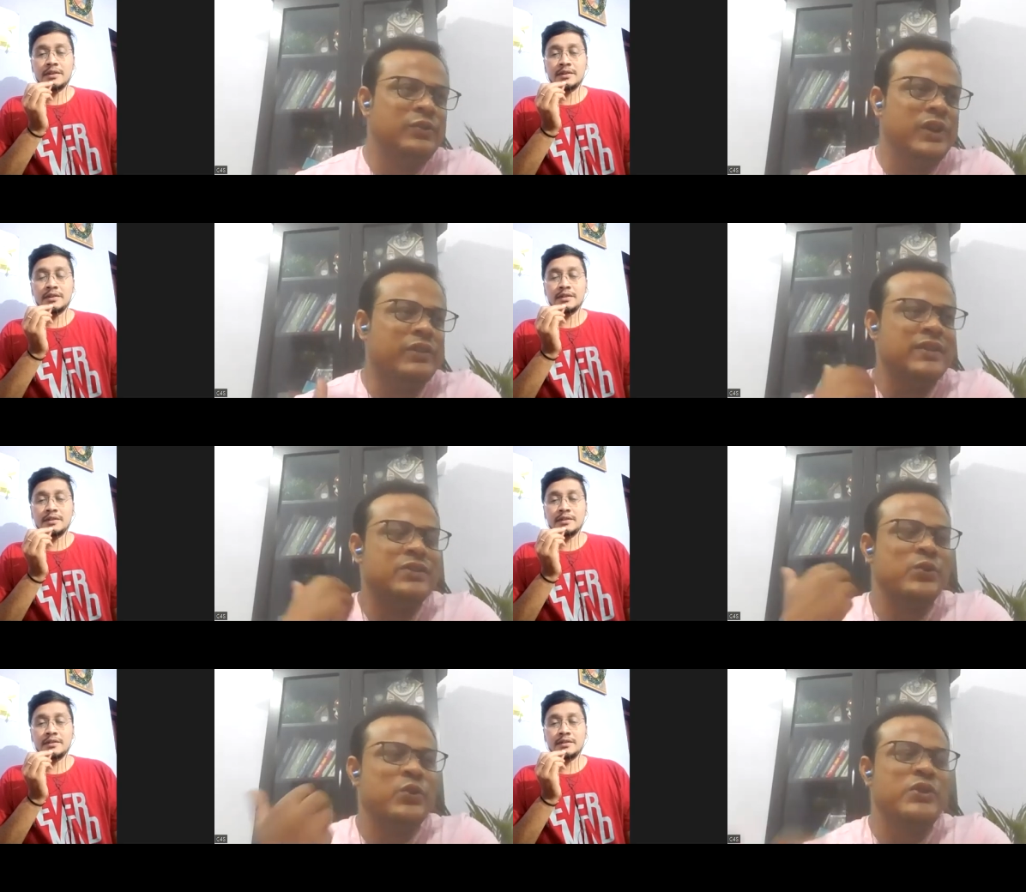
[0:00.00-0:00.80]
Speaker 1: what was the
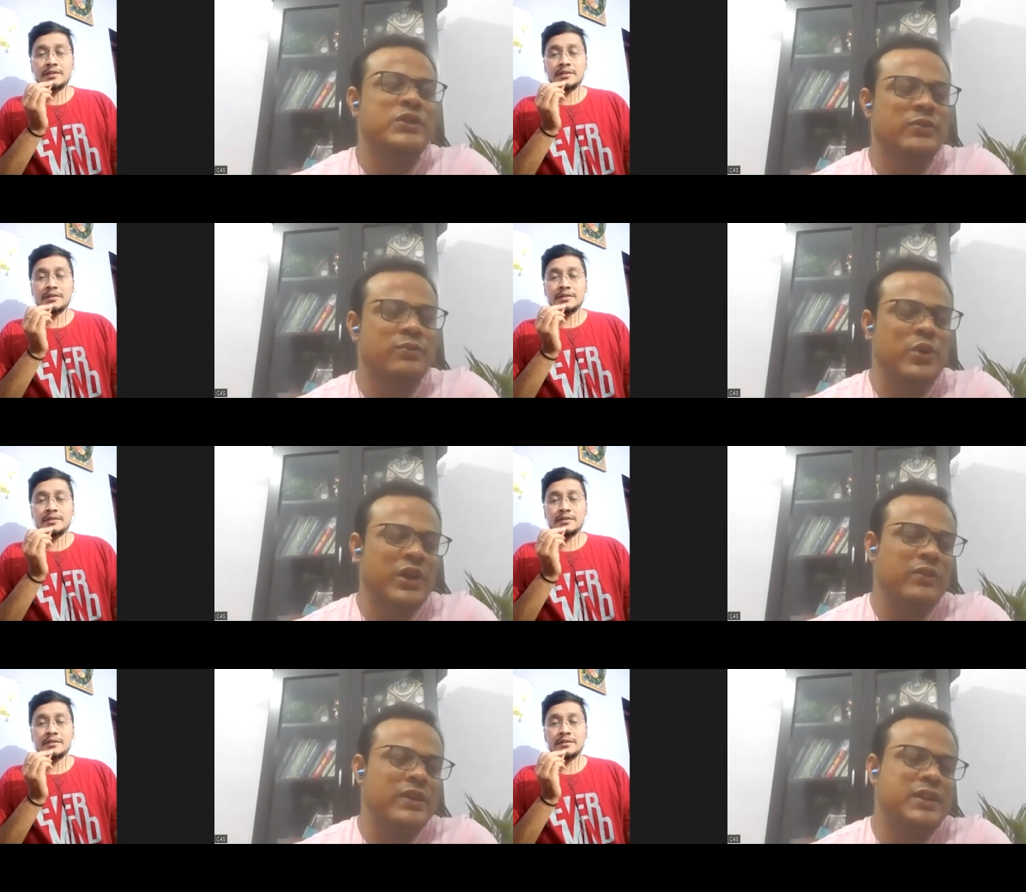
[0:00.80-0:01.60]
source of
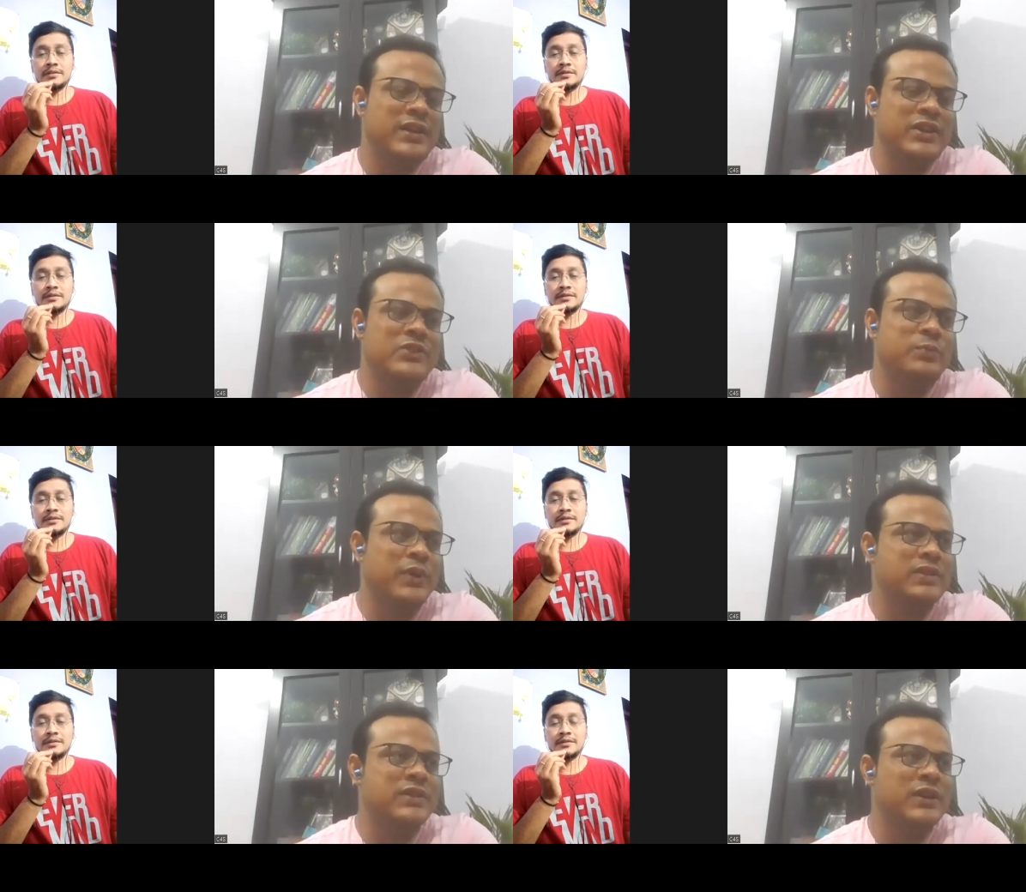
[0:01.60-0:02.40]
motivation and
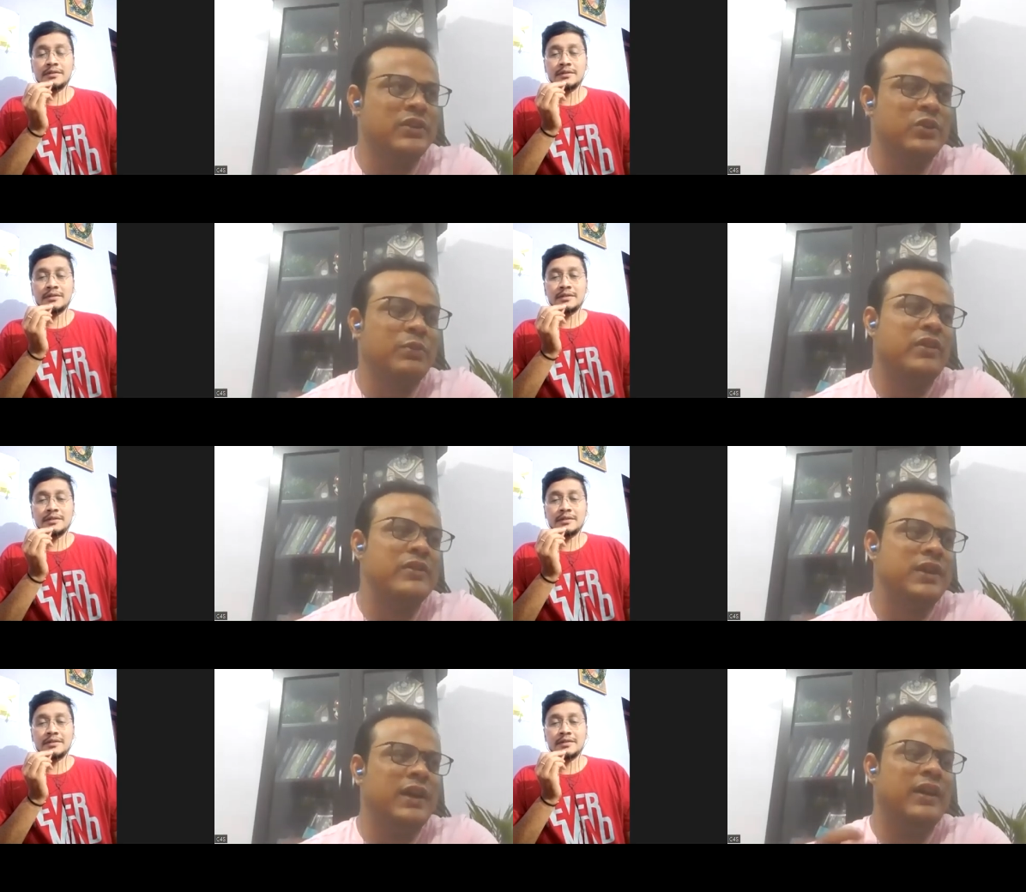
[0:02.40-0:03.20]
inspiration to you
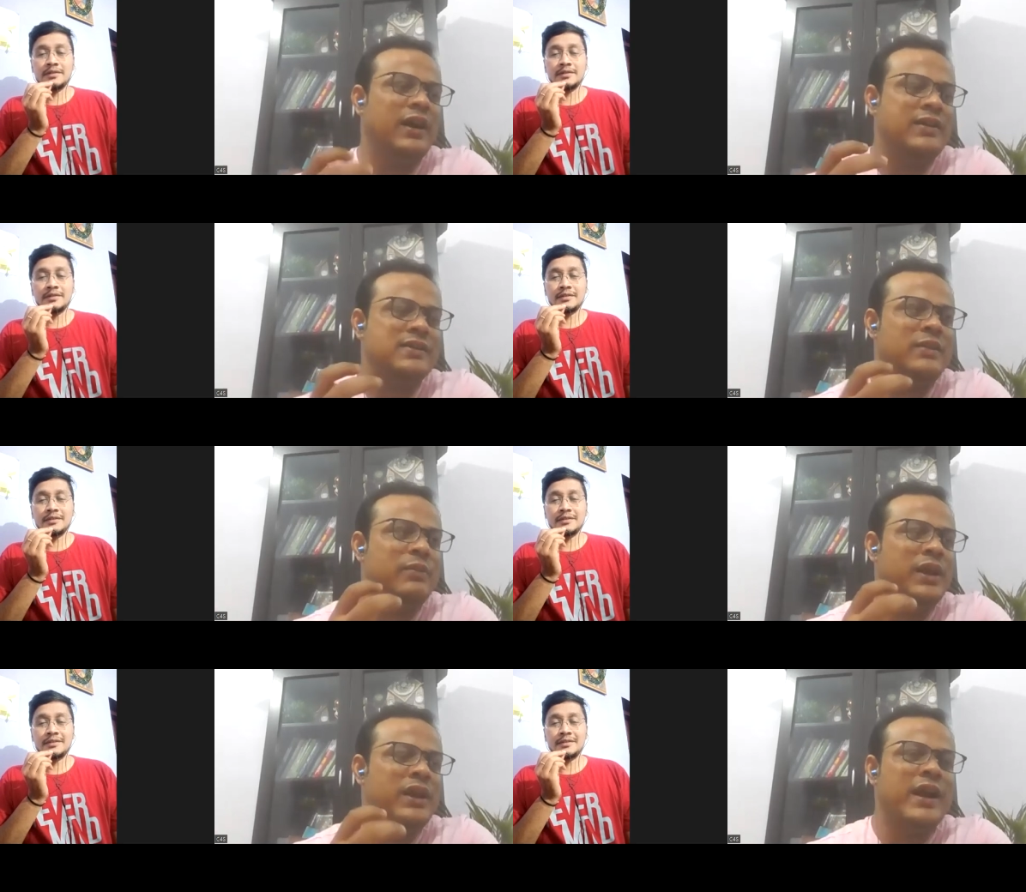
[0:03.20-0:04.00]
because i i see
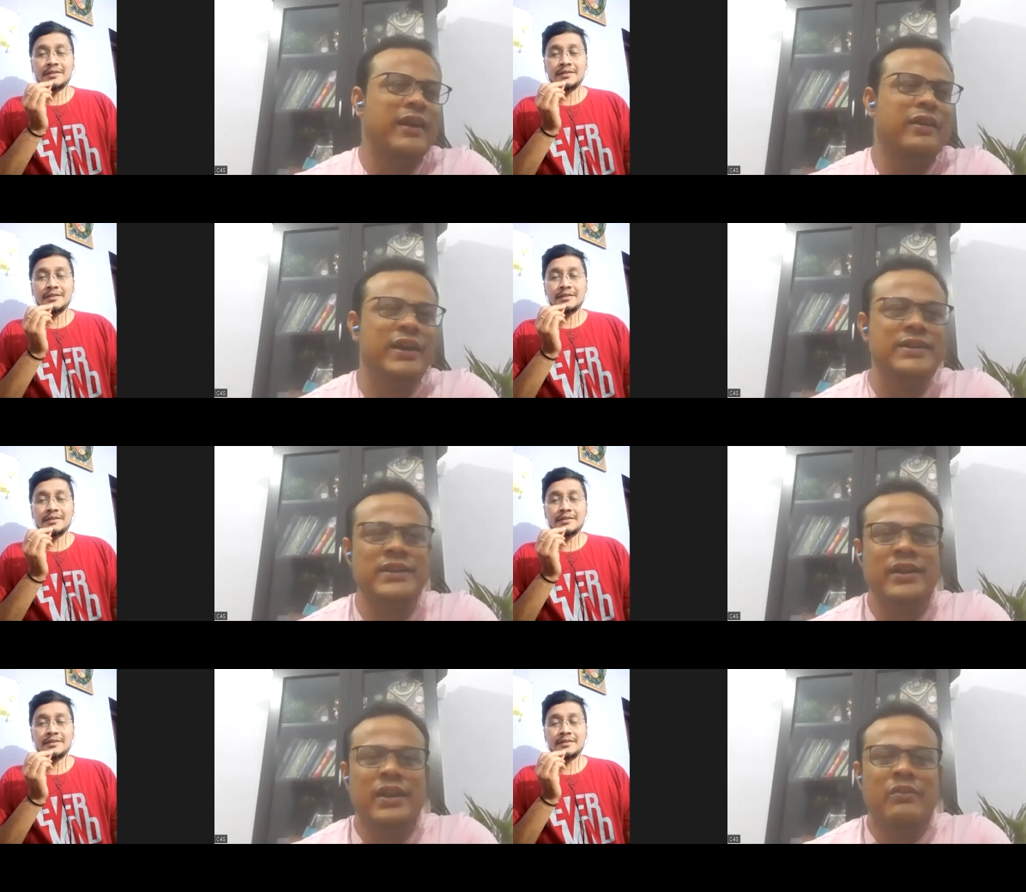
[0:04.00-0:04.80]
many candidates